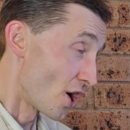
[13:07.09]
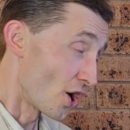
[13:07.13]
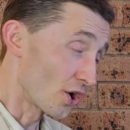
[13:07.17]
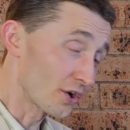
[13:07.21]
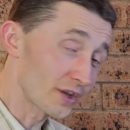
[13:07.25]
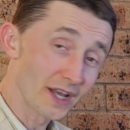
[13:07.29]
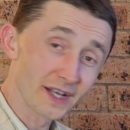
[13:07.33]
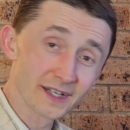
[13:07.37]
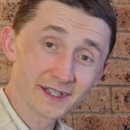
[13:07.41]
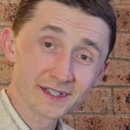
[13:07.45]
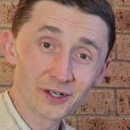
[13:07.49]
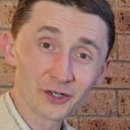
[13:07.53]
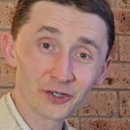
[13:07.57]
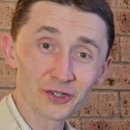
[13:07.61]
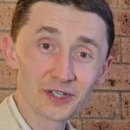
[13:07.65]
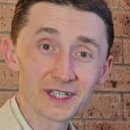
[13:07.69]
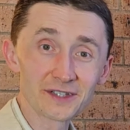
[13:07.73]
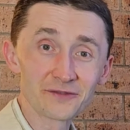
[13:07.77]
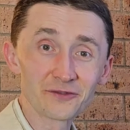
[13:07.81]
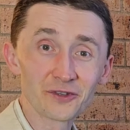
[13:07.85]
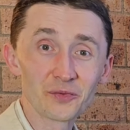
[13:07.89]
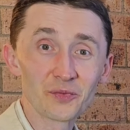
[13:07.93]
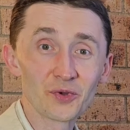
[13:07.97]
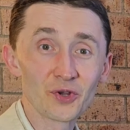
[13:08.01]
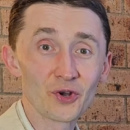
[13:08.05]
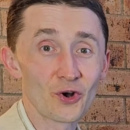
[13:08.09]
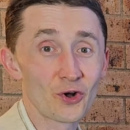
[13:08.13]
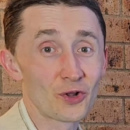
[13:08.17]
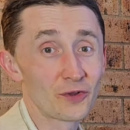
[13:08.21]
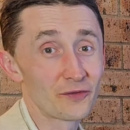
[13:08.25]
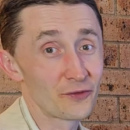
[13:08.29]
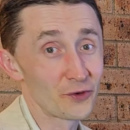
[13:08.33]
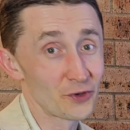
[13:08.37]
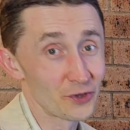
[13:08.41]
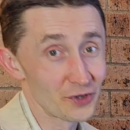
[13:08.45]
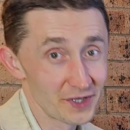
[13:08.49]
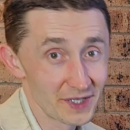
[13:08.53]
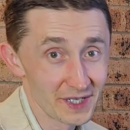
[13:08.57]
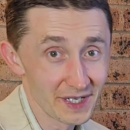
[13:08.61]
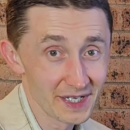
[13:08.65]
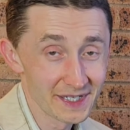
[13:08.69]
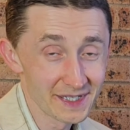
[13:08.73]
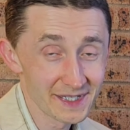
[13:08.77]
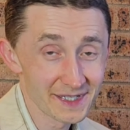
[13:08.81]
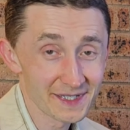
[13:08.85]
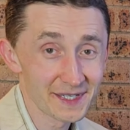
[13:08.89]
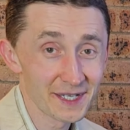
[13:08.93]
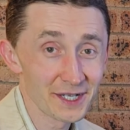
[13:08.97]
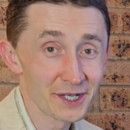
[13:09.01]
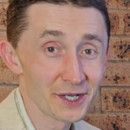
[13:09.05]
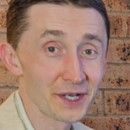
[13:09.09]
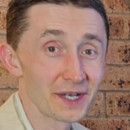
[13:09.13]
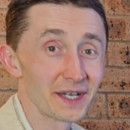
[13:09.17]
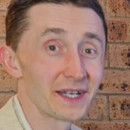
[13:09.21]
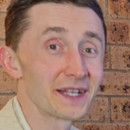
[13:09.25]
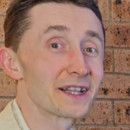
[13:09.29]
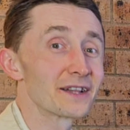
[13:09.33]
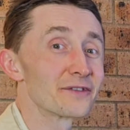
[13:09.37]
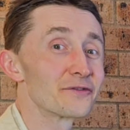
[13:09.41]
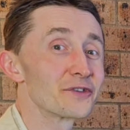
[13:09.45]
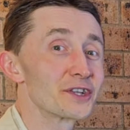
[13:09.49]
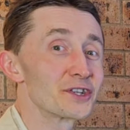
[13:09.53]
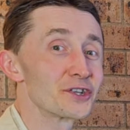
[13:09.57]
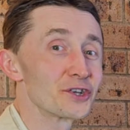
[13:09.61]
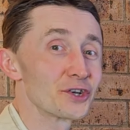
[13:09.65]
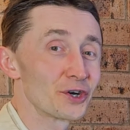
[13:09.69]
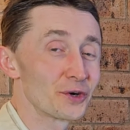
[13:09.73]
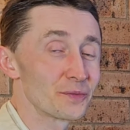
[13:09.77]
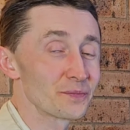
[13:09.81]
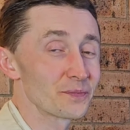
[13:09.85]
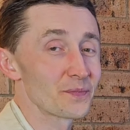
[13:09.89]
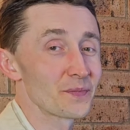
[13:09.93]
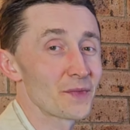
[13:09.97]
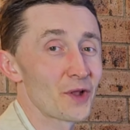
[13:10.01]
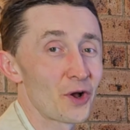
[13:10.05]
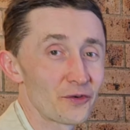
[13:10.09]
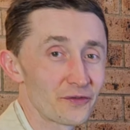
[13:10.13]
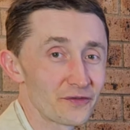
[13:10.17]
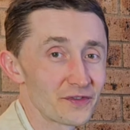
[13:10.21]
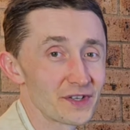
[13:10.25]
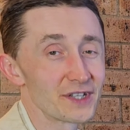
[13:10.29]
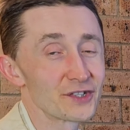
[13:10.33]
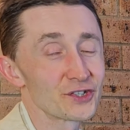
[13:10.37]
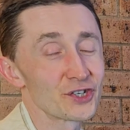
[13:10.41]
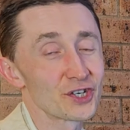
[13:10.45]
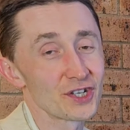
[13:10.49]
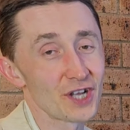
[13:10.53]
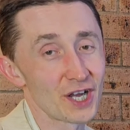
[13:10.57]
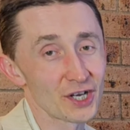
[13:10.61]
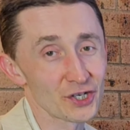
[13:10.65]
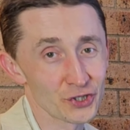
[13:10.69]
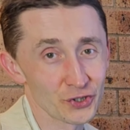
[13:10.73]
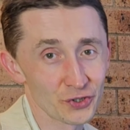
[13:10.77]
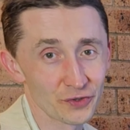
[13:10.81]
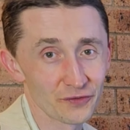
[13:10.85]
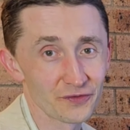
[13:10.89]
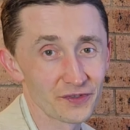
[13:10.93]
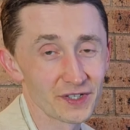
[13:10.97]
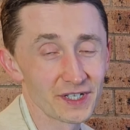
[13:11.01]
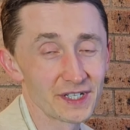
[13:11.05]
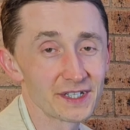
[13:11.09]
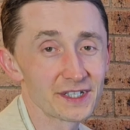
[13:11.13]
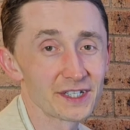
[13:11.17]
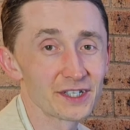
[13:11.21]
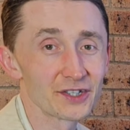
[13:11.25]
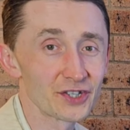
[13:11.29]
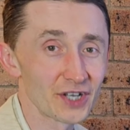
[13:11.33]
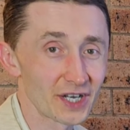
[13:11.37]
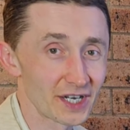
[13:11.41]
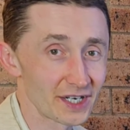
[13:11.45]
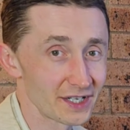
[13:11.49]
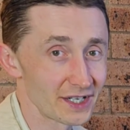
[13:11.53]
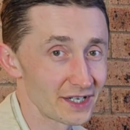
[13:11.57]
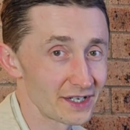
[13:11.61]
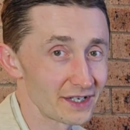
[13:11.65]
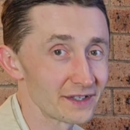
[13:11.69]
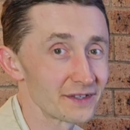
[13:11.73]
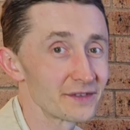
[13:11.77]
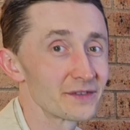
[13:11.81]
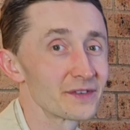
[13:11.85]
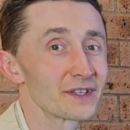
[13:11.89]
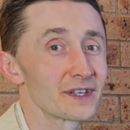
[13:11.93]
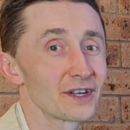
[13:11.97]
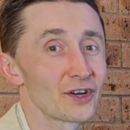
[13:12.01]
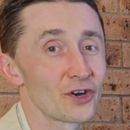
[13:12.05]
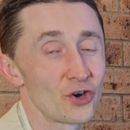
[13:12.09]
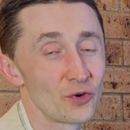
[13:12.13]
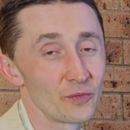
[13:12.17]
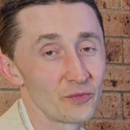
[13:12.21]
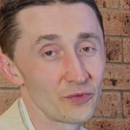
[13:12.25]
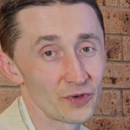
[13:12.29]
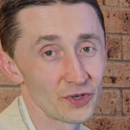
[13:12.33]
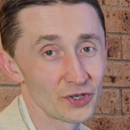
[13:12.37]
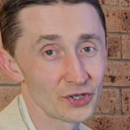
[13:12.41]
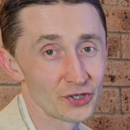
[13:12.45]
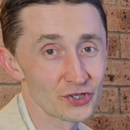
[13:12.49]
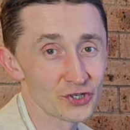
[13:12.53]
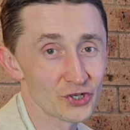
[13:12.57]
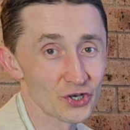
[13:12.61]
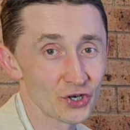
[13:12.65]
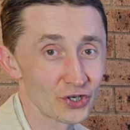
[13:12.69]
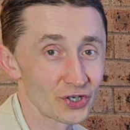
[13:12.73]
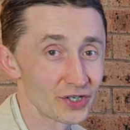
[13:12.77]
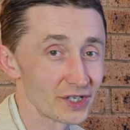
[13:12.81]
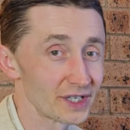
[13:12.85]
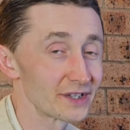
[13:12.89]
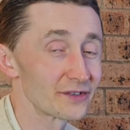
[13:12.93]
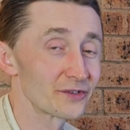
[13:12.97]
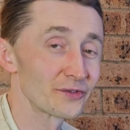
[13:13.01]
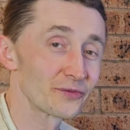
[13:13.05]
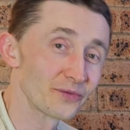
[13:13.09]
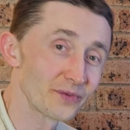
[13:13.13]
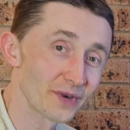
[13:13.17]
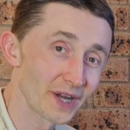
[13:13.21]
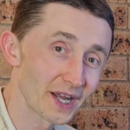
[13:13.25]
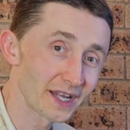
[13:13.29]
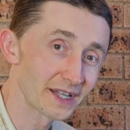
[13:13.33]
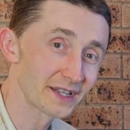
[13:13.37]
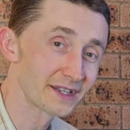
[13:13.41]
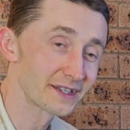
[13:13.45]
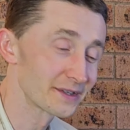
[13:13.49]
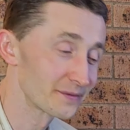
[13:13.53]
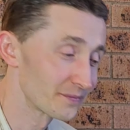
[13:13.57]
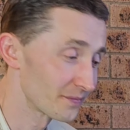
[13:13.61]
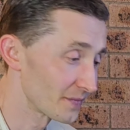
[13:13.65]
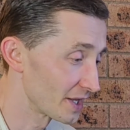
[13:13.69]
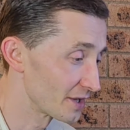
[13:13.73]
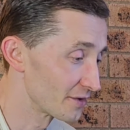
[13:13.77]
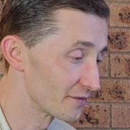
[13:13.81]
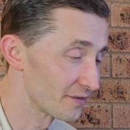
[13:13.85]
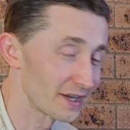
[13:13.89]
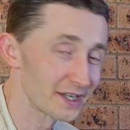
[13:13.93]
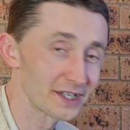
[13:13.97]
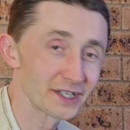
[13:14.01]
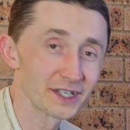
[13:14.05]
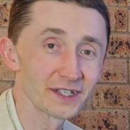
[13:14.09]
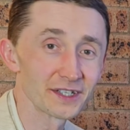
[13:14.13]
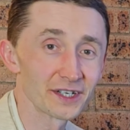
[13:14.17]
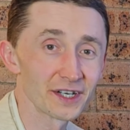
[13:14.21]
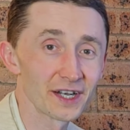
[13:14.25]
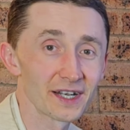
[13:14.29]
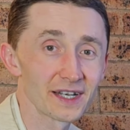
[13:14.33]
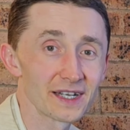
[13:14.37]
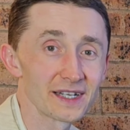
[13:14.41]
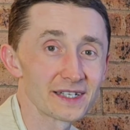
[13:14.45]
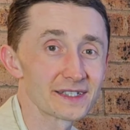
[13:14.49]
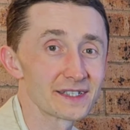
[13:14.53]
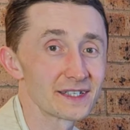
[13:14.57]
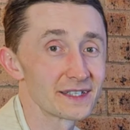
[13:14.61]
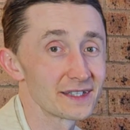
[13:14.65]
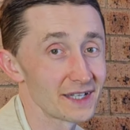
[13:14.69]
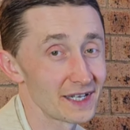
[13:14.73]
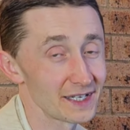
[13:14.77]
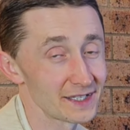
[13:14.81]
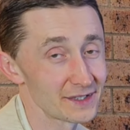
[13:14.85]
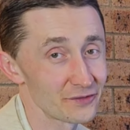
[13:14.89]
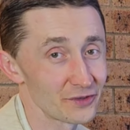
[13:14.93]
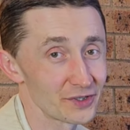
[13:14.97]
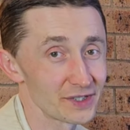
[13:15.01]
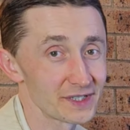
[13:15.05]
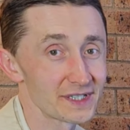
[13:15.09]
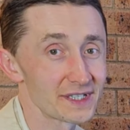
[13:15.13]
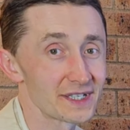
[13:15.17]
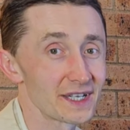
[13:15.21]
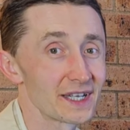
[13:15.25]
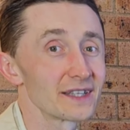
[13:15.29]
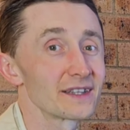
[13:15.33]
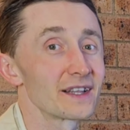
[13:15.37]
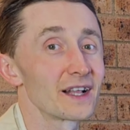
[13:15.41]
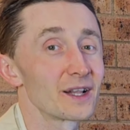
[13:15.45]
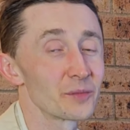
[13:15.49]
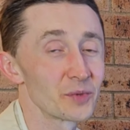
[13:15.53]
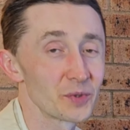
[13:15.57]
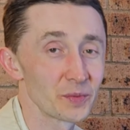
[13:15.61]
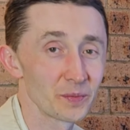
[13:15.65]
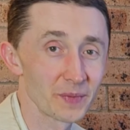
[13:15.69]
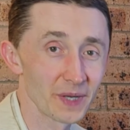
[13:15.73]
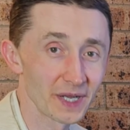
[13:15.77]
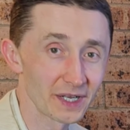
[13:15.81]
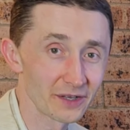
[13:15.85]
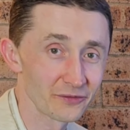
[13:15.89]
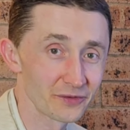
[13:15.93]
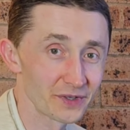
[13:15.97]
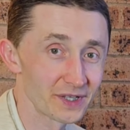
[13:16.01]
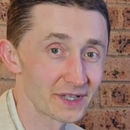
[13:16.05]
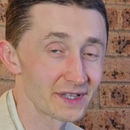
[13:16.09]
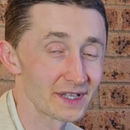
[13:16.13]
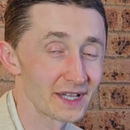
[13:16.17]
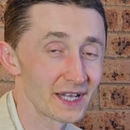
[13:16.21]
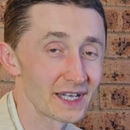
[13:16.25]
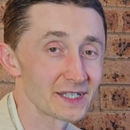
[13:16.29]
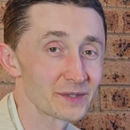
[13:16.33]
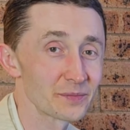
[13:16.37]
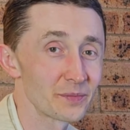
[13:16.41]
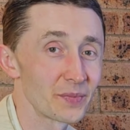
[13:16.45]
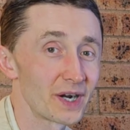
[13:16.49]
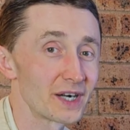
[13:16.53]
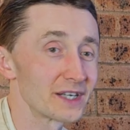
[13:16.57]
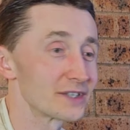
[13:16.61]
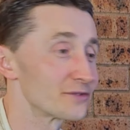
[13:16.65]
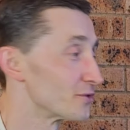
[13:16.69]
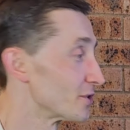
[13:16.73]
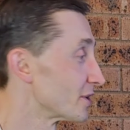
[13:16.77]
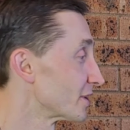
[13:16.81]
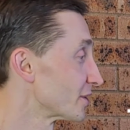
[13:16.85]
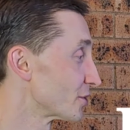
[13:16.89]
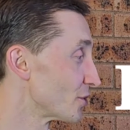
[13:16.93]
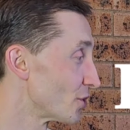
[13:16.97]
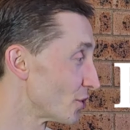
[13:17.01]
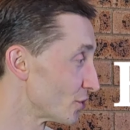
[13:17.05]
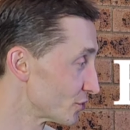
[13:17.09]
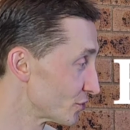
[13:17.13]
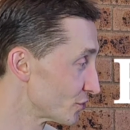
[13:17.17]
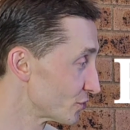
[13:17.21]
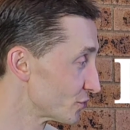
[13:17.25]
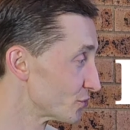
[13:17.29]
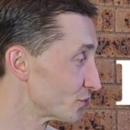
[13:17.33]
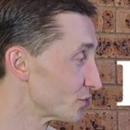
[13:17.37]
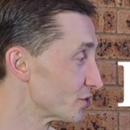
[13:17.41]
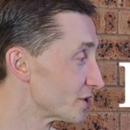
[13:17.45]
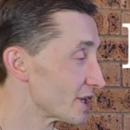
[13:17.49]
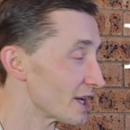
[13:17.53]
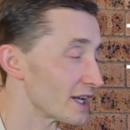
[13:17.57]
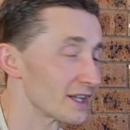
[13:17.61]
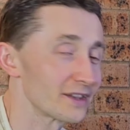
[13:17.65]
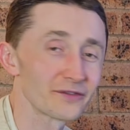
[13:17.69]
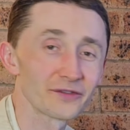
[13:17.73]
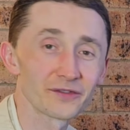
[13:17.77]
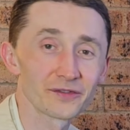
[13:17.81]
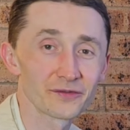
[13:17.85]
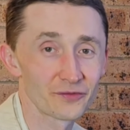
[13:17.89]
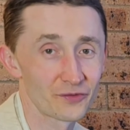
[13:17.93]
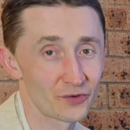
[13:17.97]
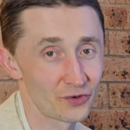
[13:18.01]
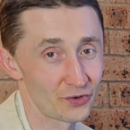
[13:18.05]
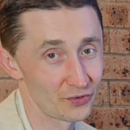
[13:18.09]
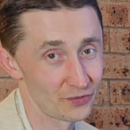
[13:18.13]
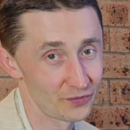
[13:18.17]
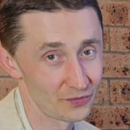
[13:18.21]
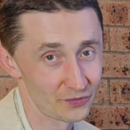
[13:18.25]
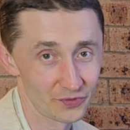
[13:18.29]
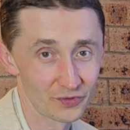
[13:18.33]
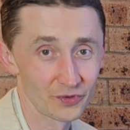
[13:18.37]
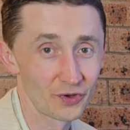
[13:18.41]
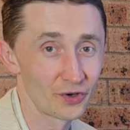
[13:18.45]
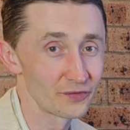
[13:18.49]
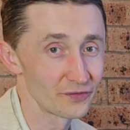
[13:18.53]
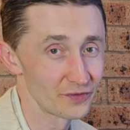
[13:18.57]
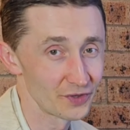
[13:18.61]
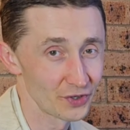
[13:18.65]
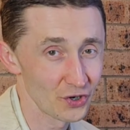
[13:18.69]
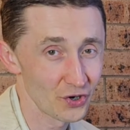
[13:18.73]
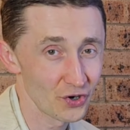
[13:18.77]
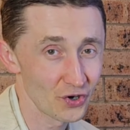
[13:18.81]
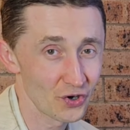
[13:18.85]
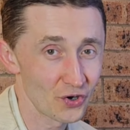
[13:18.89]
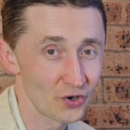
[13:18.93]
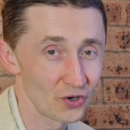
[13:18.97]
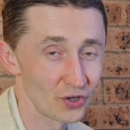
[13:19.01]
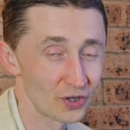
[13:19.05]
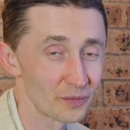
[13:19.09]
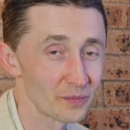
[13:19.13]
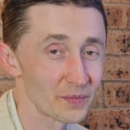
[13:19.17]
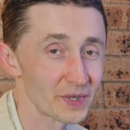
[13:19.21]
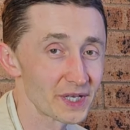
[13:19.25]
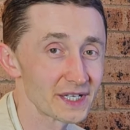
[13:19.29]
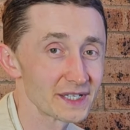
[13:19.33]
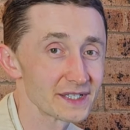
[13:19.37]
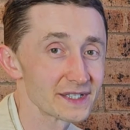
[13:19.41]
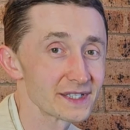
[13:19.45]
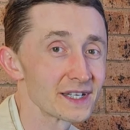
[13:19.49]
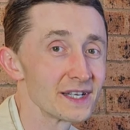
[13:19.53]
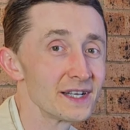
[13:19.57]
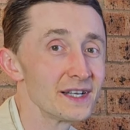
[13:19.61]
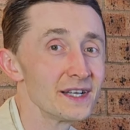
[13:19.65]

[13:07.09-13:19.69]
Okay, so this will be all for this little video of the introduction of the Entertainer. Hopefully you enjoyed it. Wait, if I didn't release the next ones yet, I'll be back with the next part. We'll go to the end of the whole piece.